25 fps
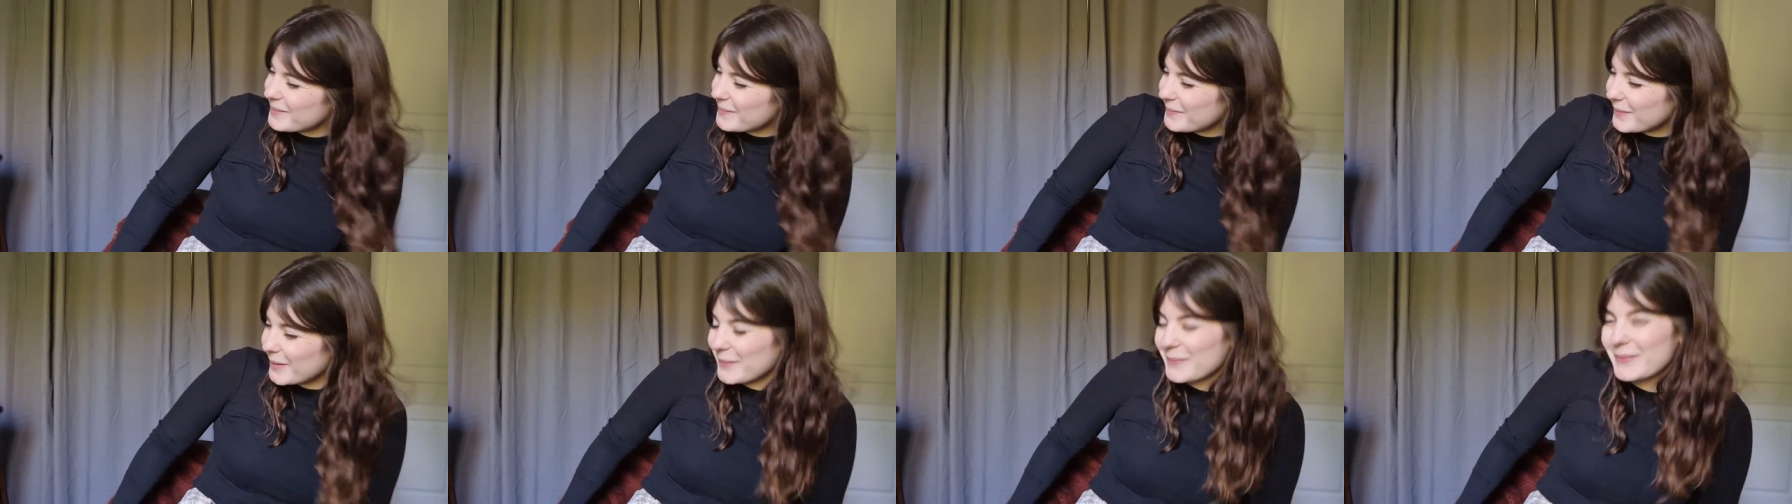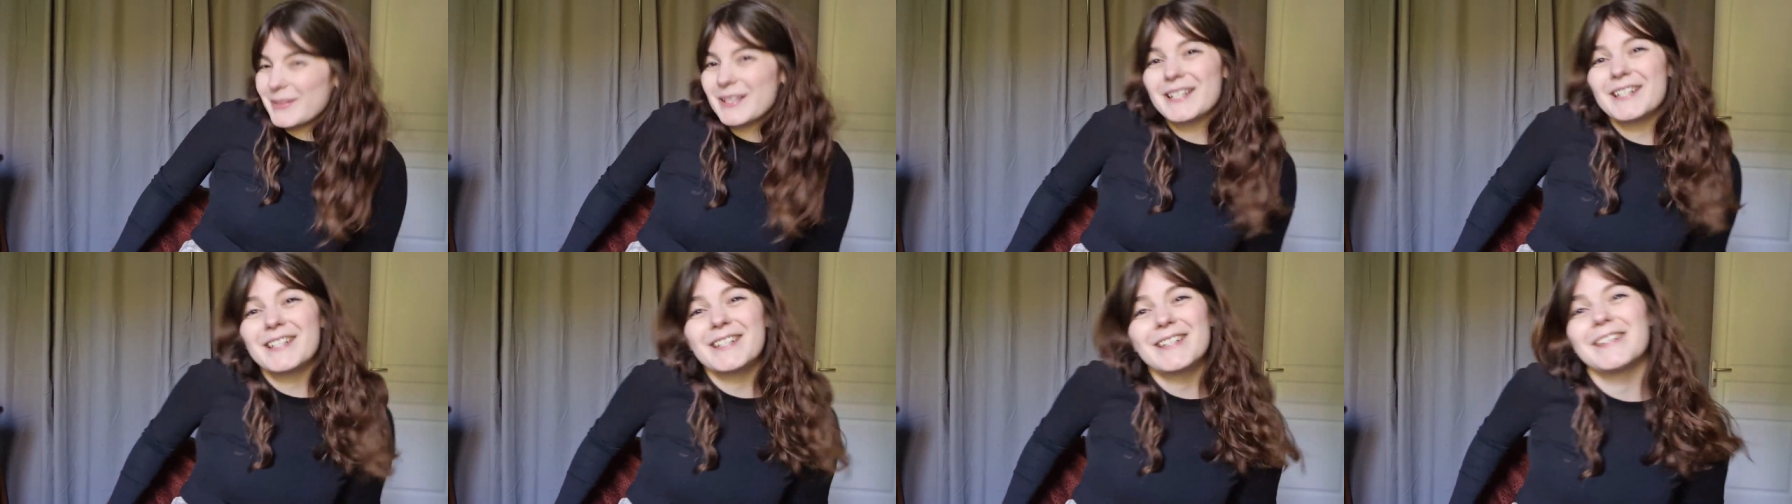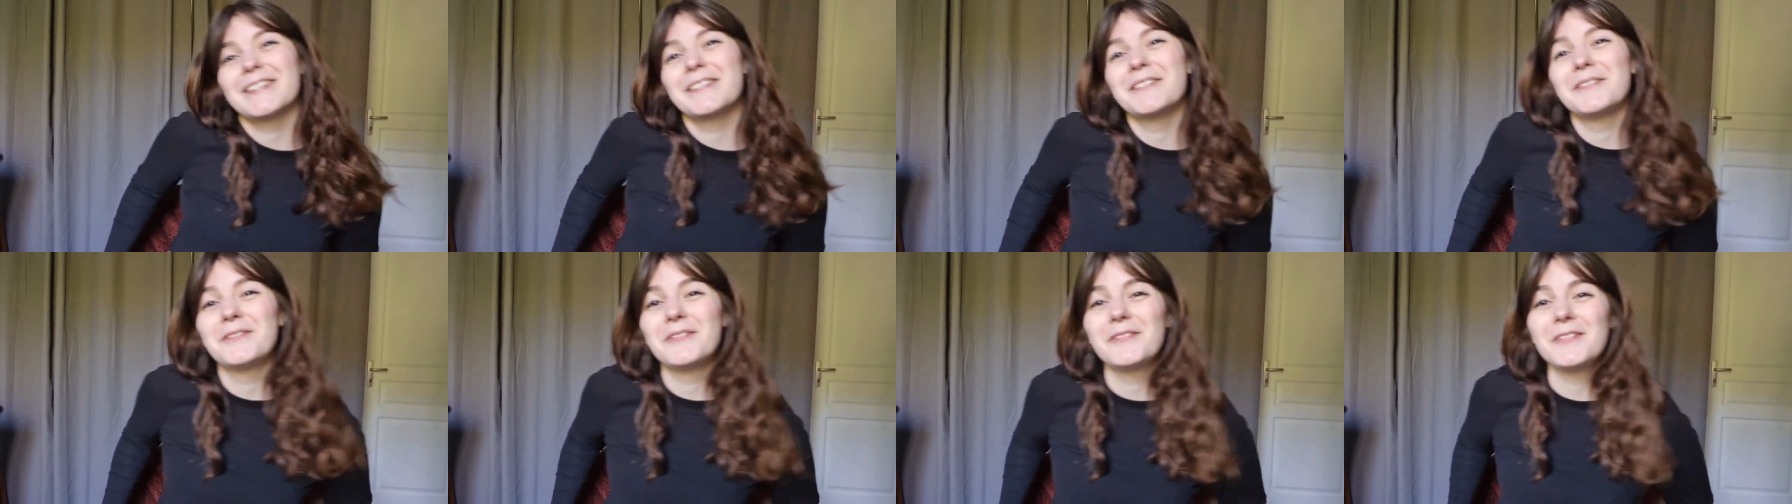
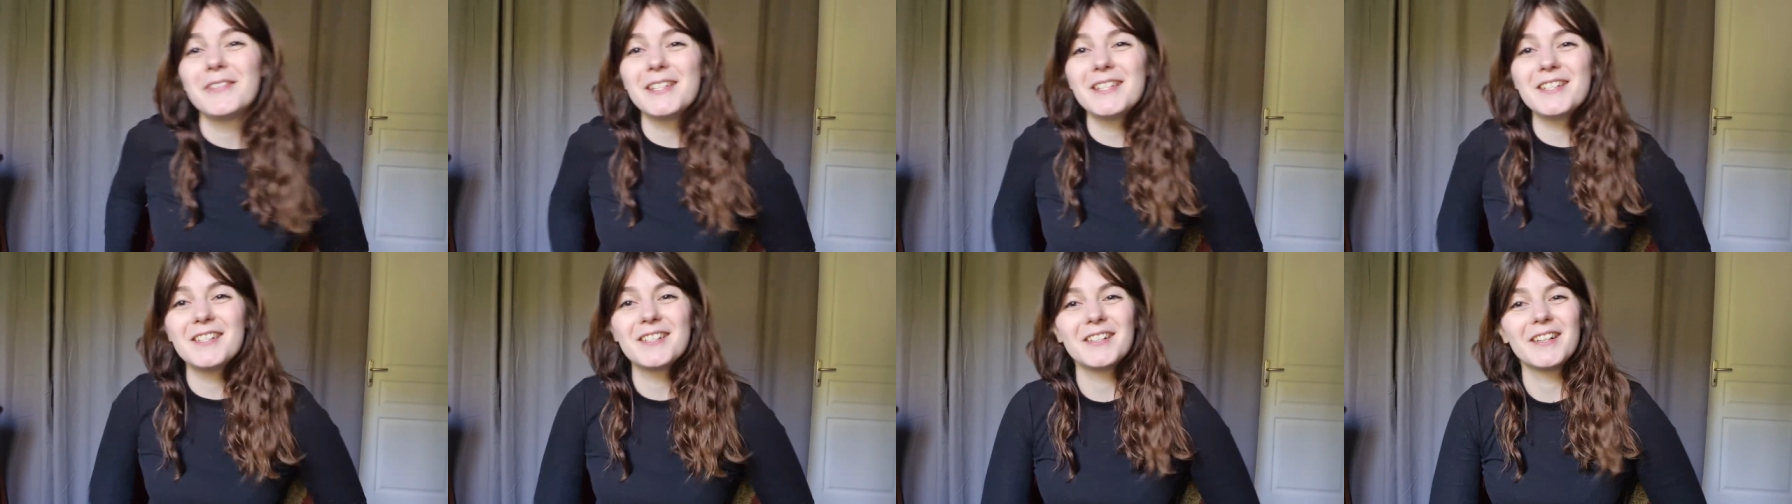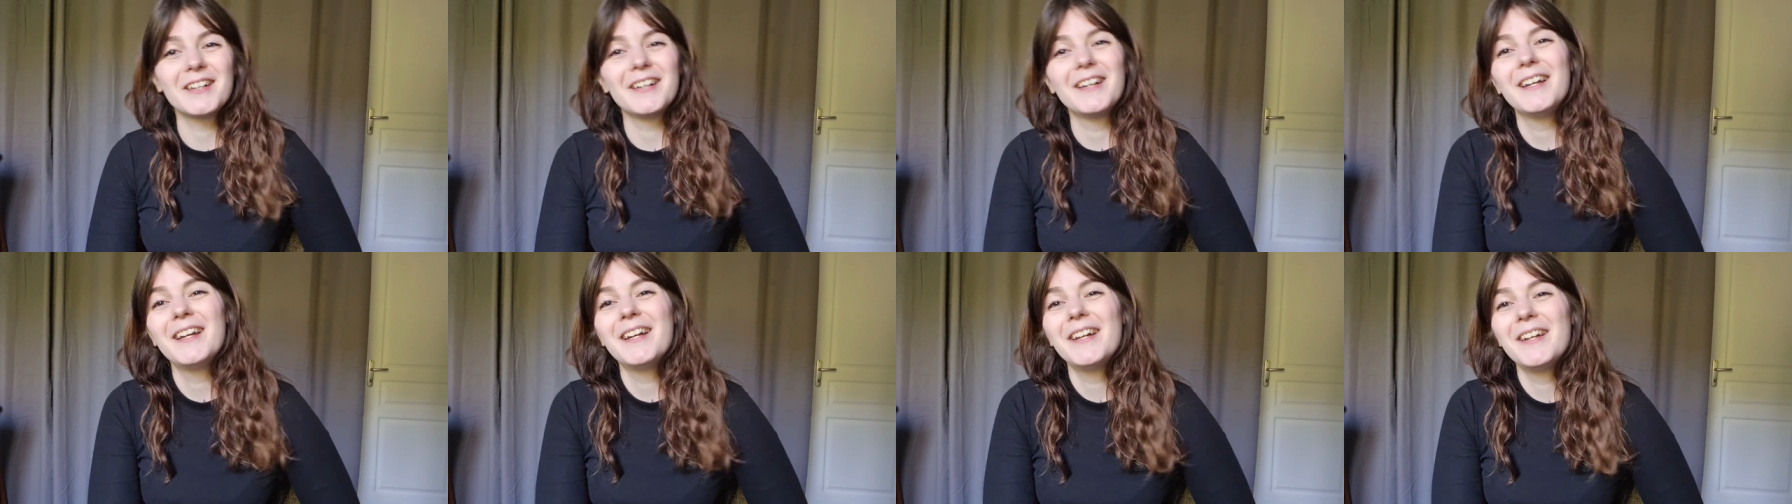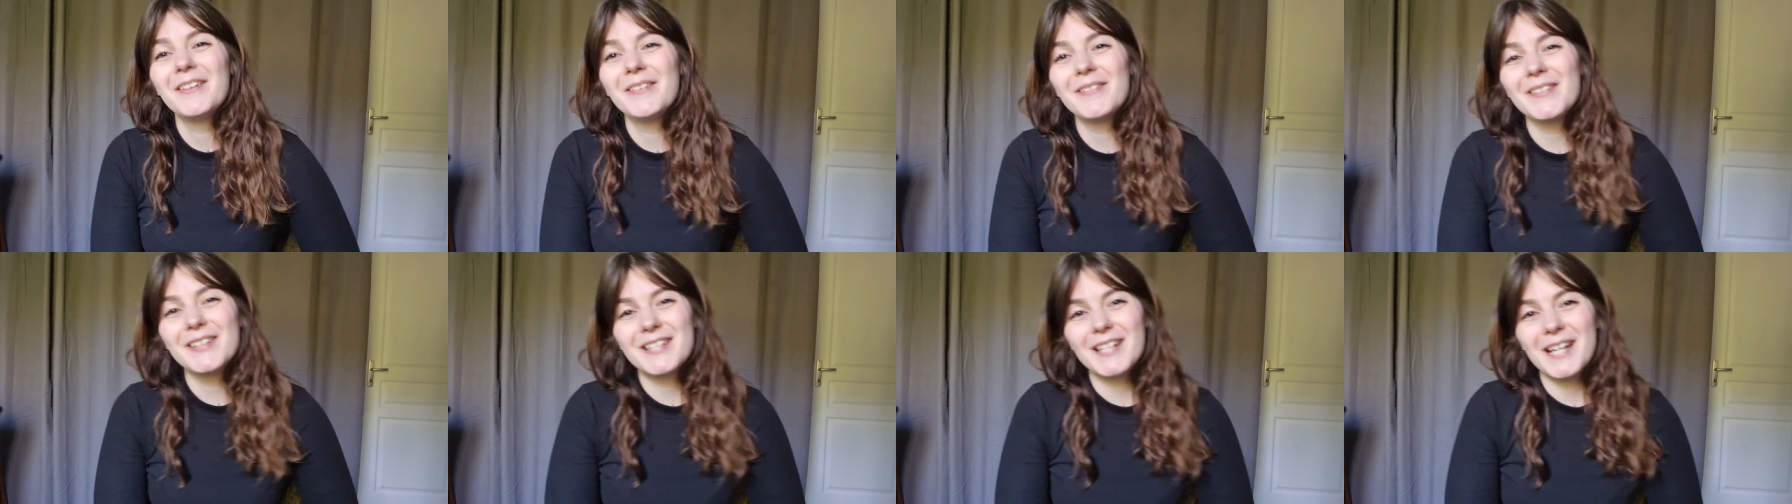publishing feature,
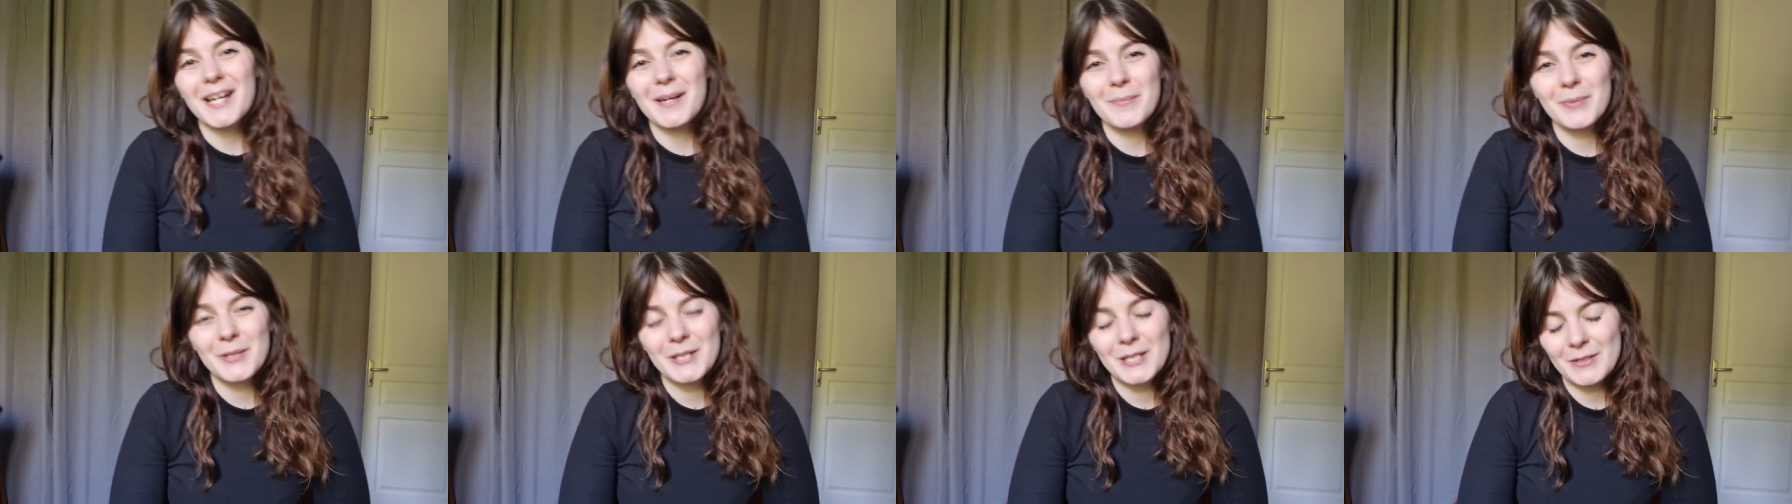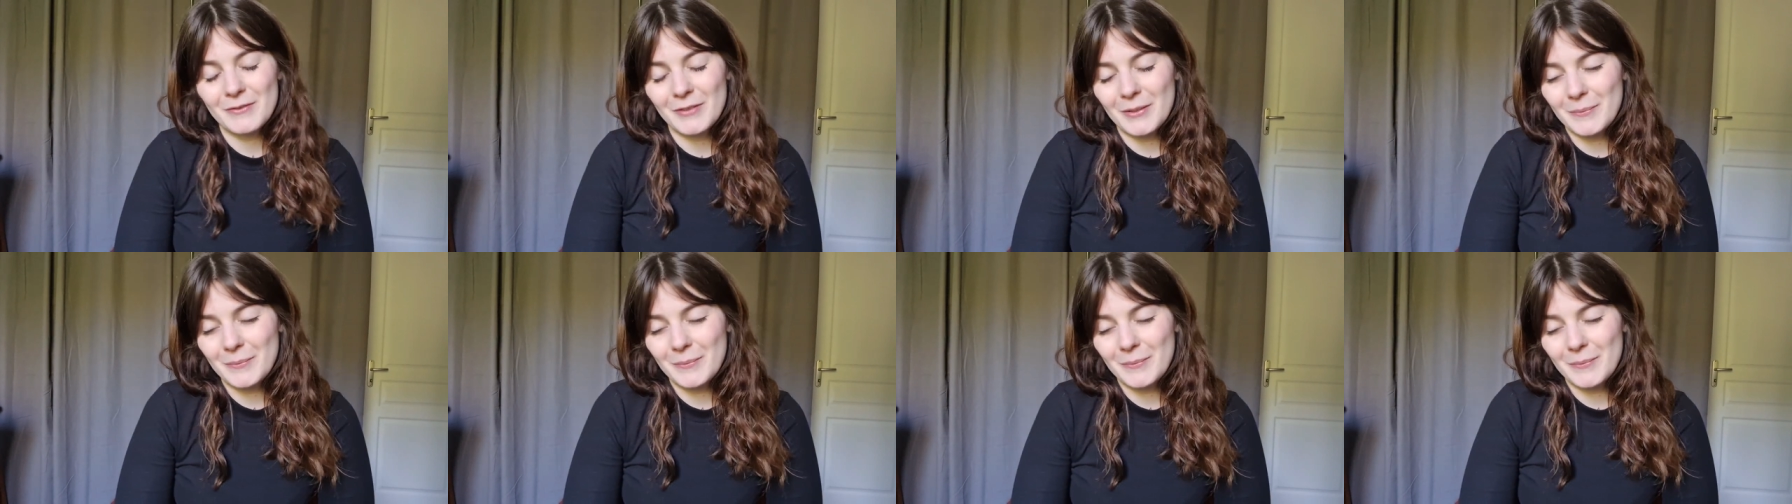which happens